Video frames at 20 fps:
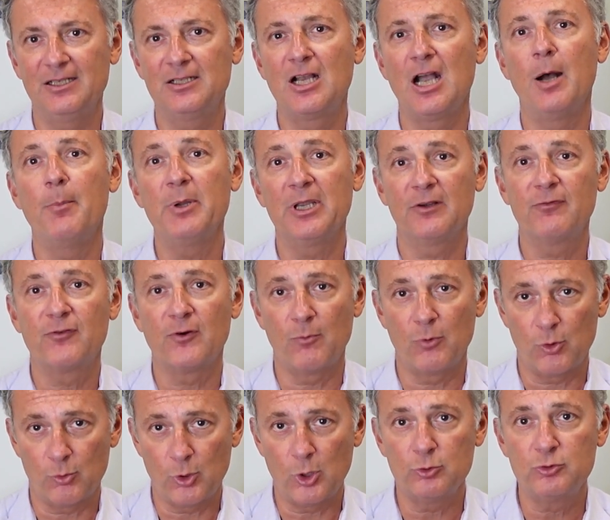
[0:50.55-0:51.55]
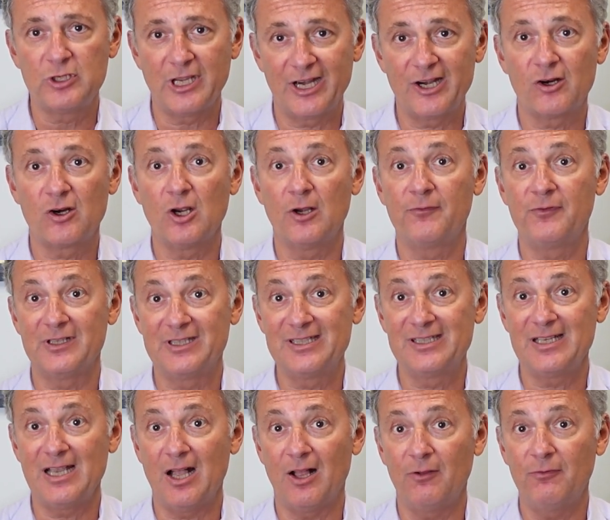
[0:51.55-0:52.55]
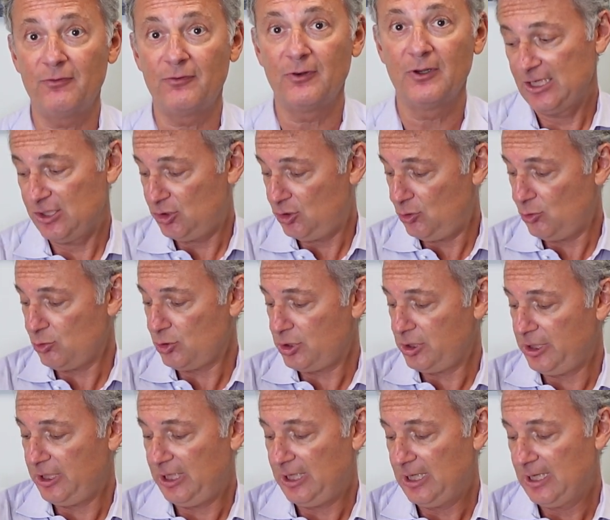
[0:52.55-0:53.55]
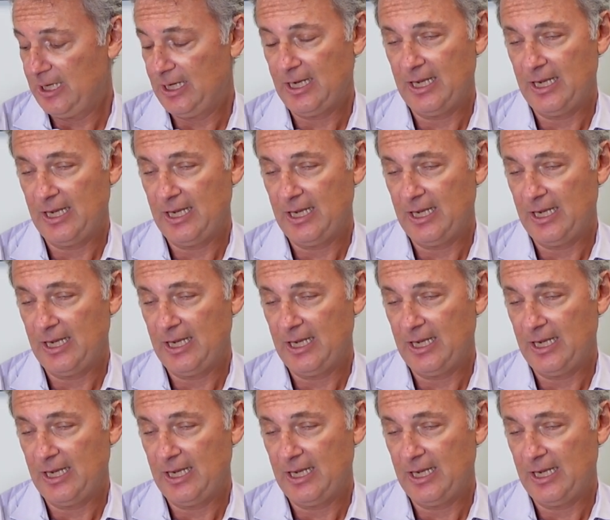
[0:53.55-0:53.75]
coming from the rotator cuff itself, is usually